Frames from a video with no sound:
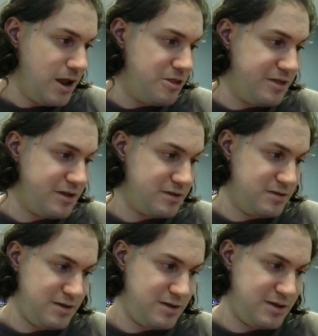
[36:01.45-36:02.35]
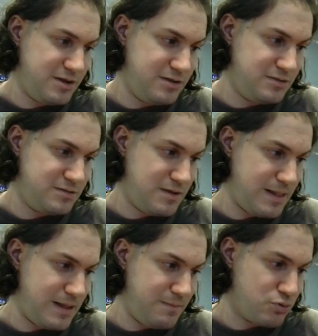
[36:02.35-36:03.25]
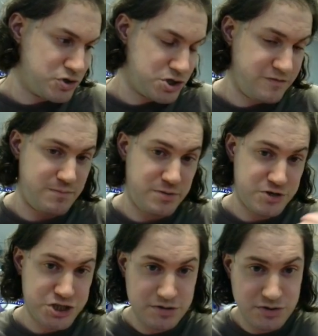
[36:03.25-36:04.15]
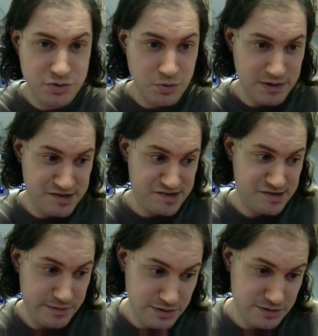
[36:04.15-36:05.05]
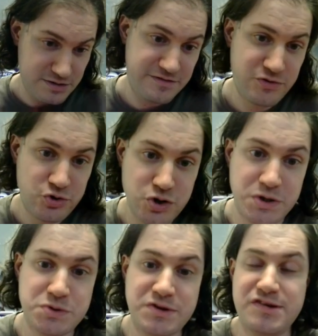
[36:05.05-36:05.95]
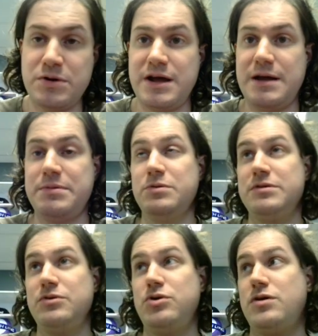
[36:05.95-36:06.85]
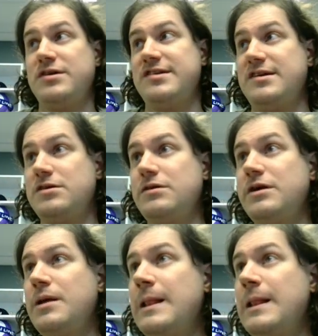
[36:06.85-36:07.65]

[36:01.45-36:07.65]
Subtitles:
They can dedicate a portion of the budget to accessibility in the future, which was what happened with the New York consent decree.